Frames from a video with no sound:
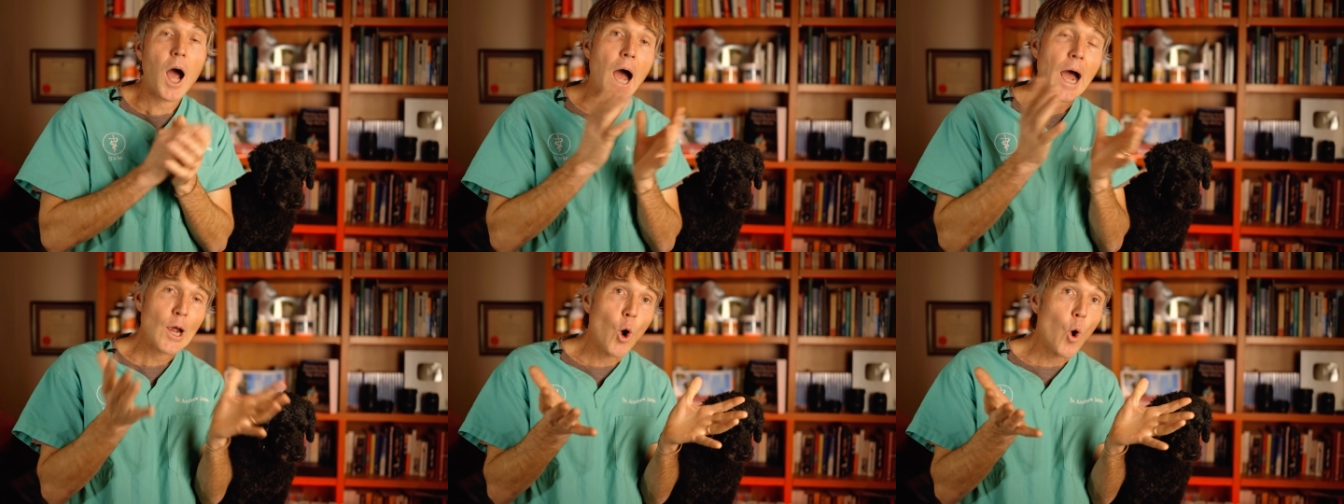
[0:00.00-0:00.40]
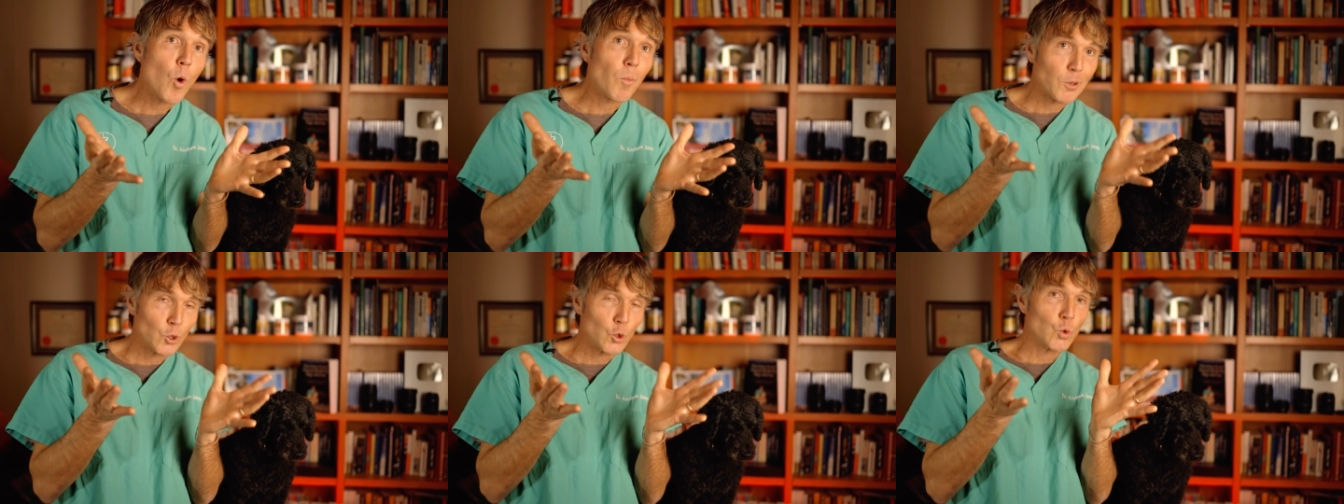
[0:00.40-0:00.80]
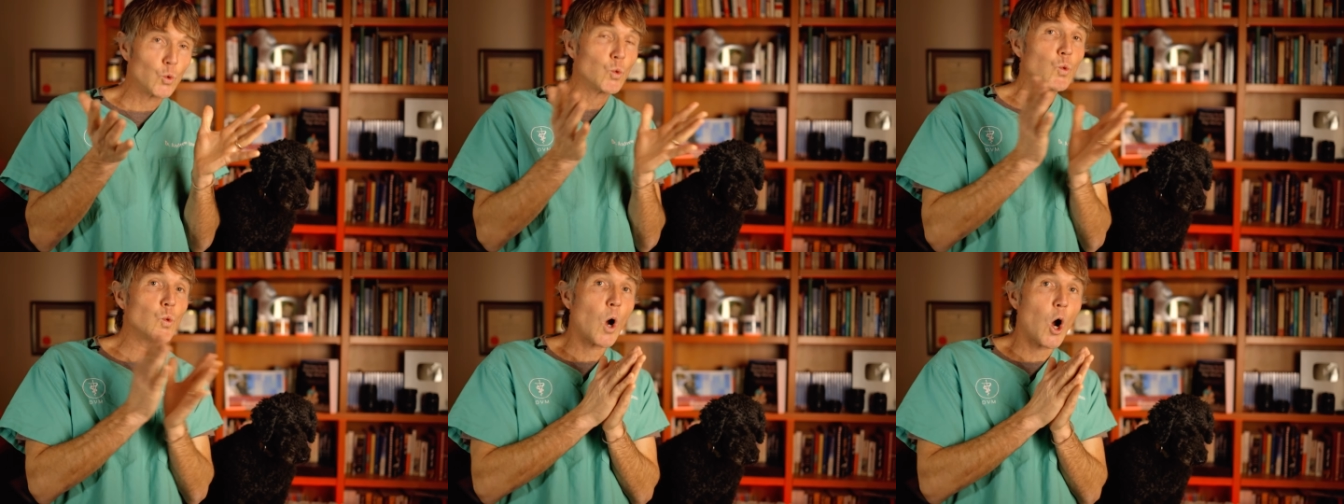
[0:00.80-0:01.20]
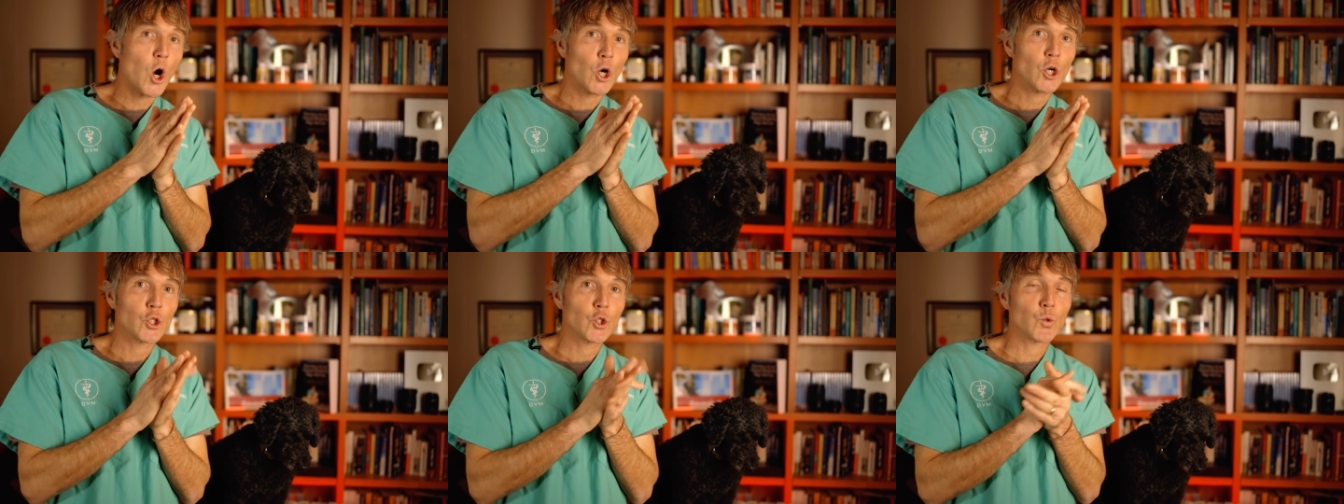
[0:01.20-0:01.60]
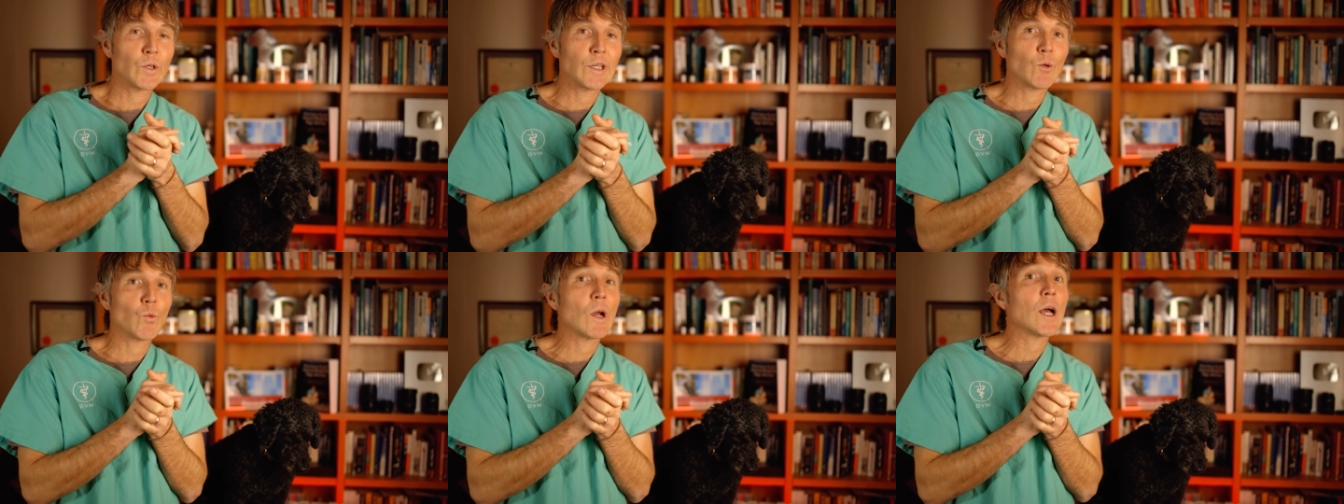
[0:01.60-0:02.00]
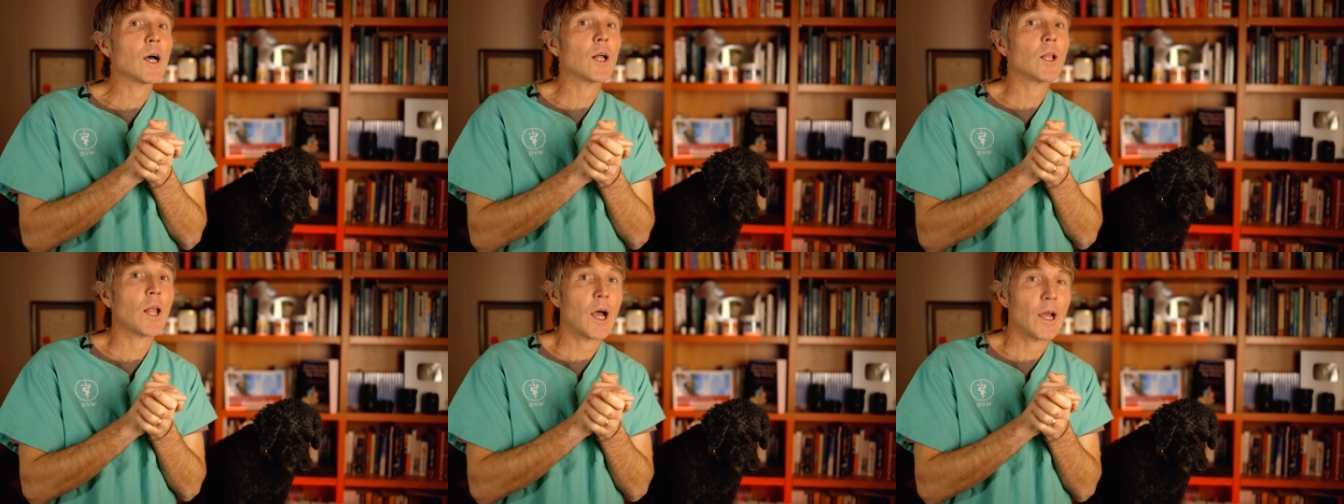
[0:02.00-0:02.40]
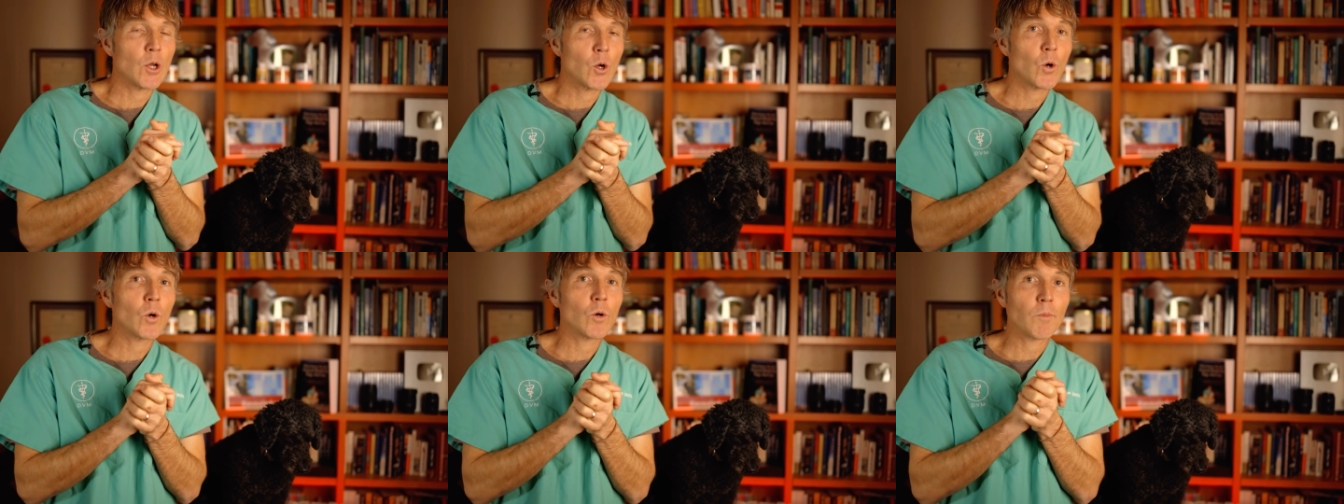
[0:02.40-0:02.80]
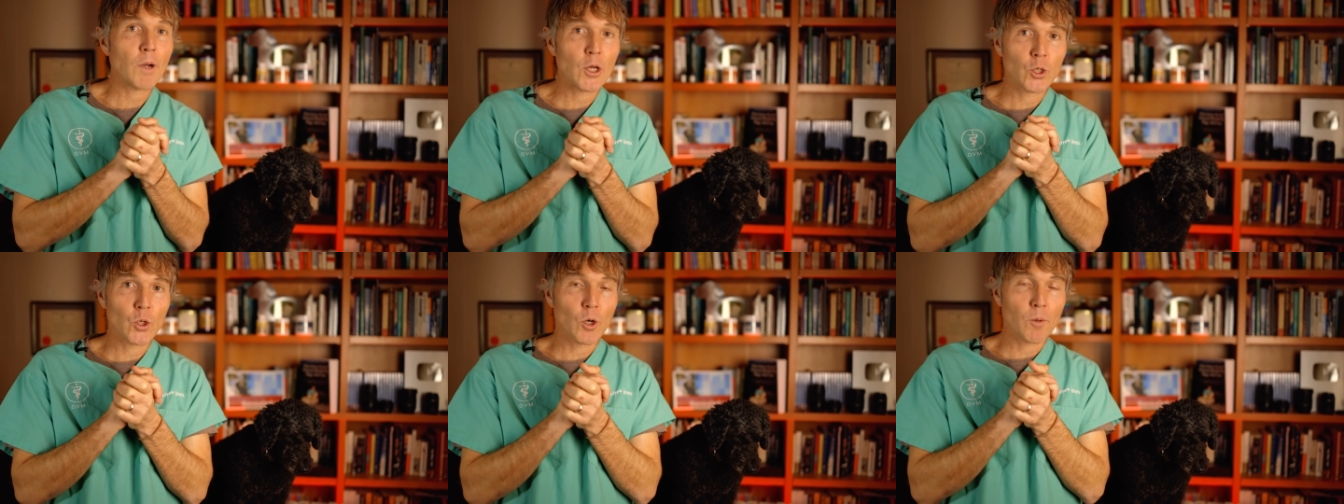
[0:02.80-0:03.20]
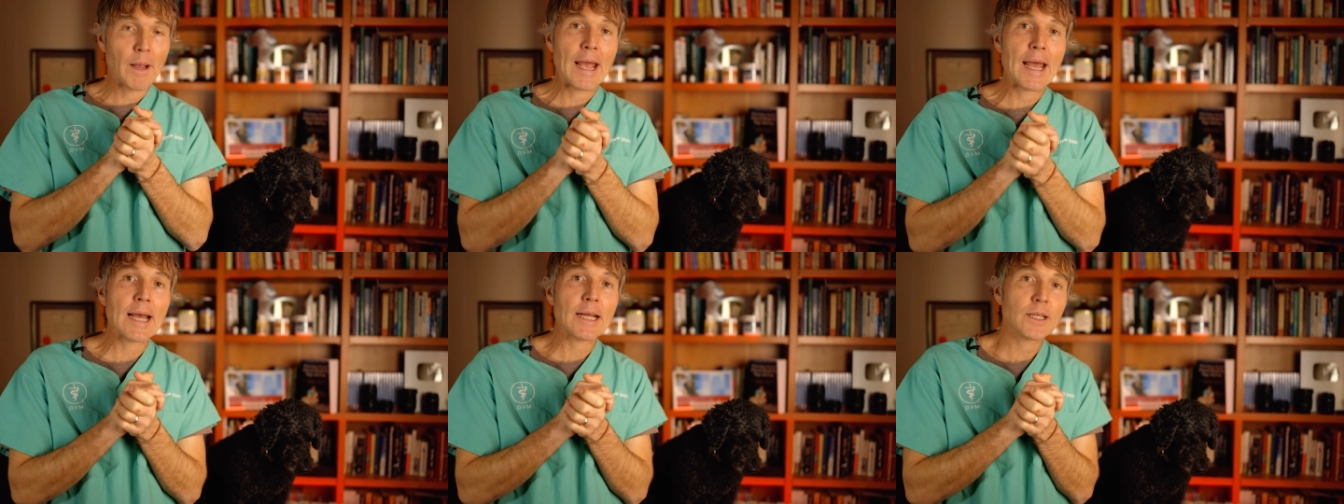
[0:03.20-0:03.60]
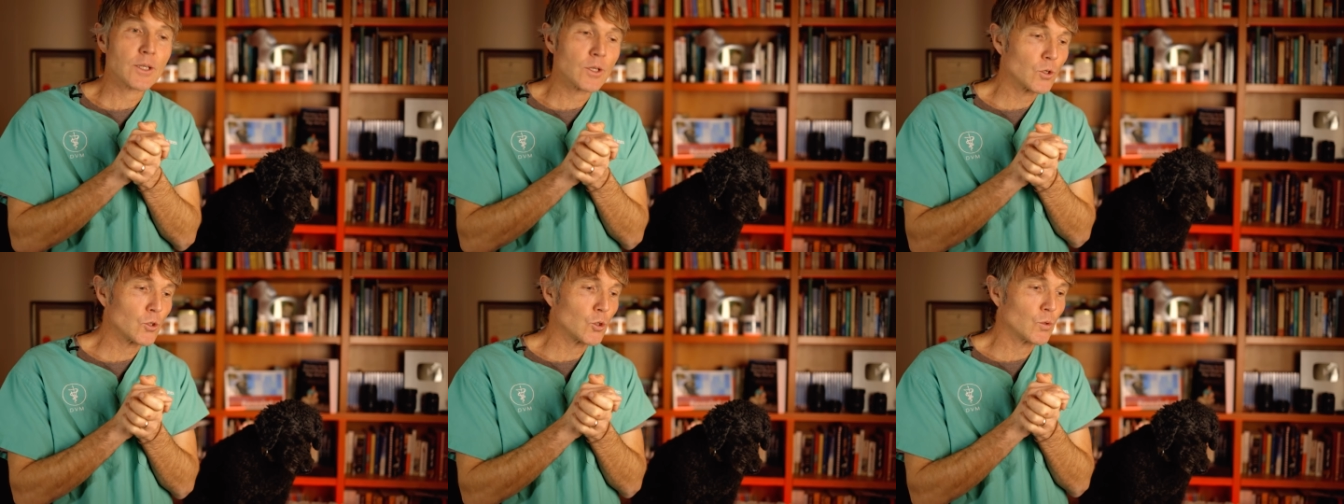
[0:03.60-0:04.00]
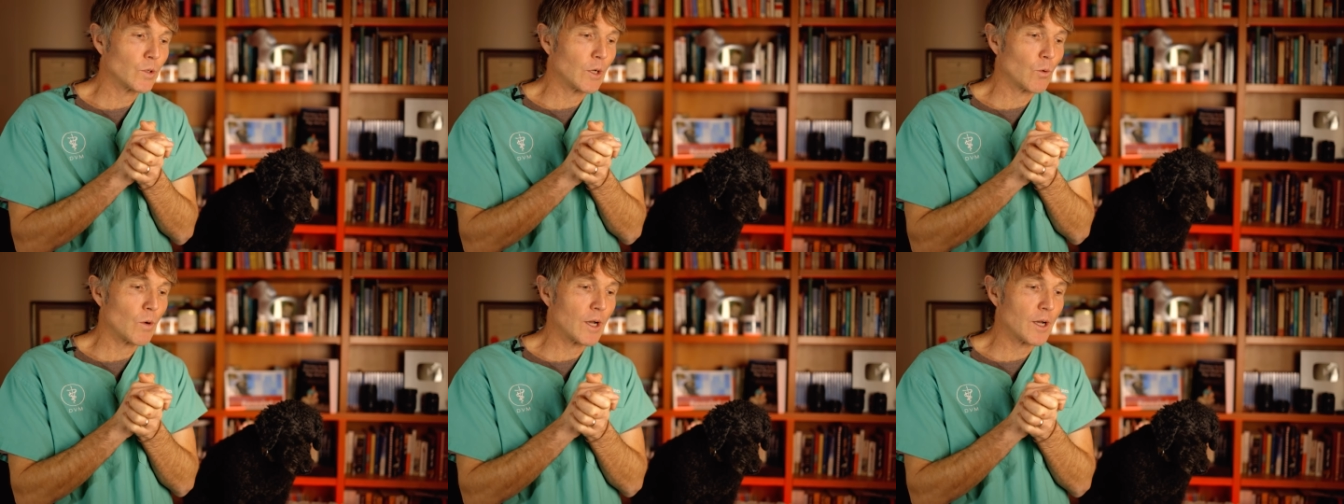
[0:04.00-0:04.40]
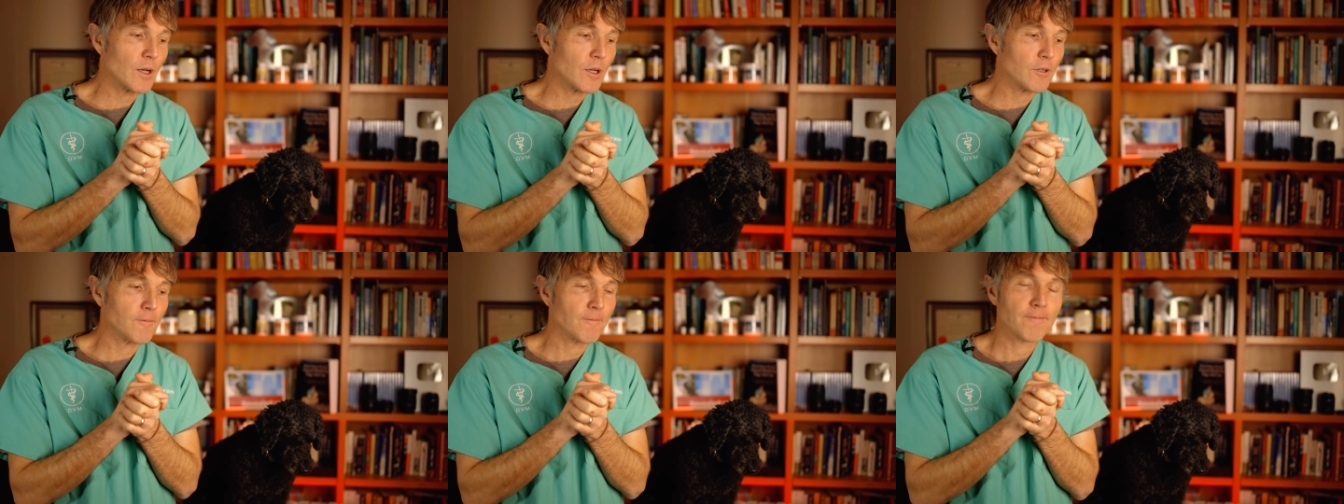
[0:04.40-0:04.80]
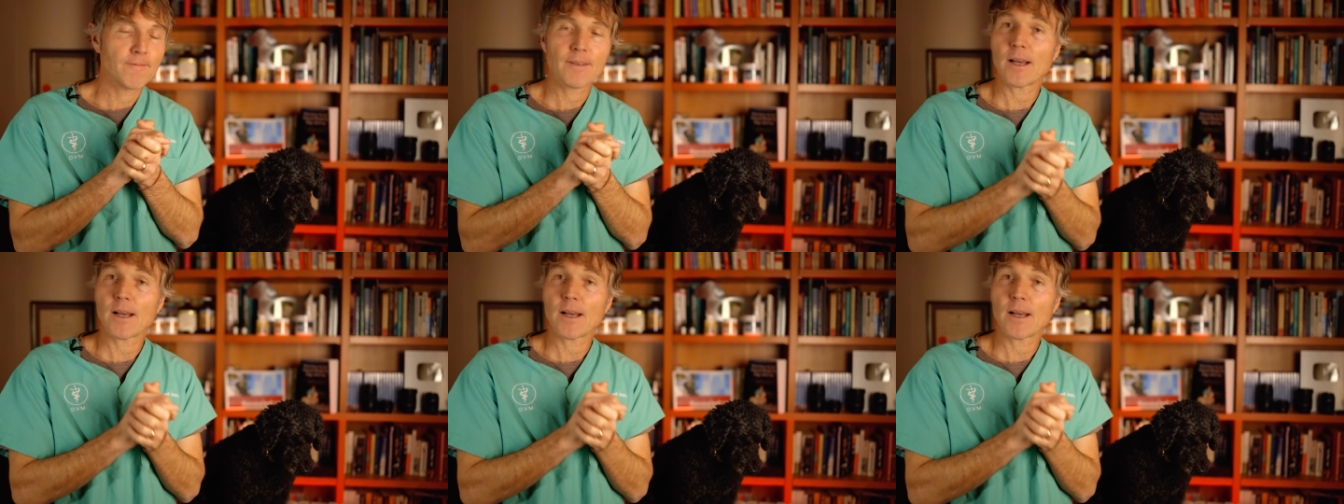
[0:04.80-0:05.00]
I hope you are doing well. I hope your pets are doing well.